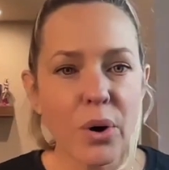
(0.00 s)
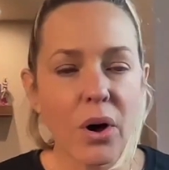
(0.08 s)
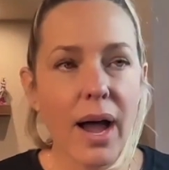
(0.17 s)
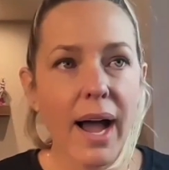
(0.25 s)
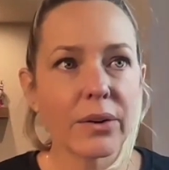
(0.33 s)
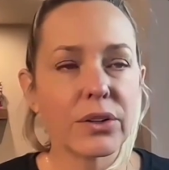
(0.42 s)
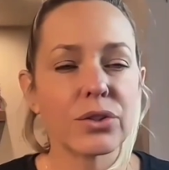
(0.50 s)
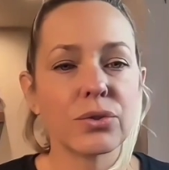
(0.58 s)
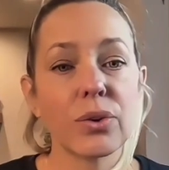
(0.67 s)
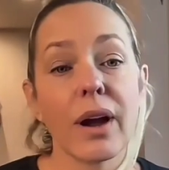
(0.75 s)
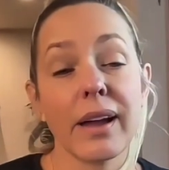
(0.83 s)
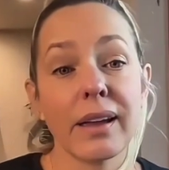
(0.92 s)
how to
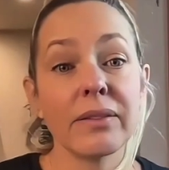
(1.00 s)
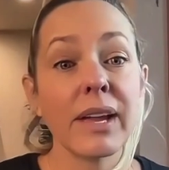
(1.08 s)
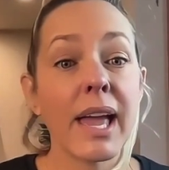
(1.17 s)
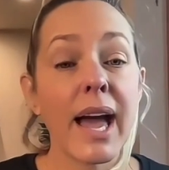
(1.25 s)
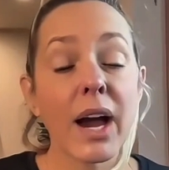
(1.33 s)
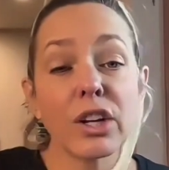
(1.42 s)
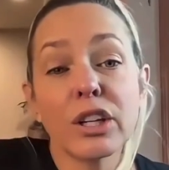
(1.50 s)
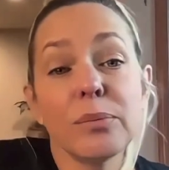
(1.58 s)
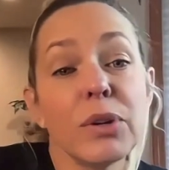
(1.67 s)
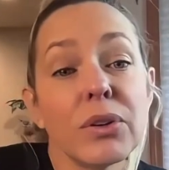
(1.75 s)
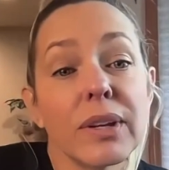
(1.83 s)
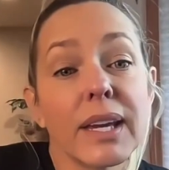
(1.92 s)
strive, how to
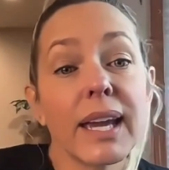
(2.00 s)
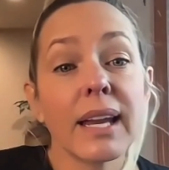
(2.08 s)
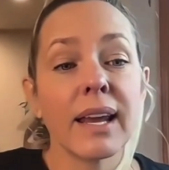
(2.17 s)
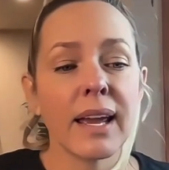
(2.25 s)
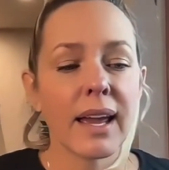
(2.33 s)
communicate,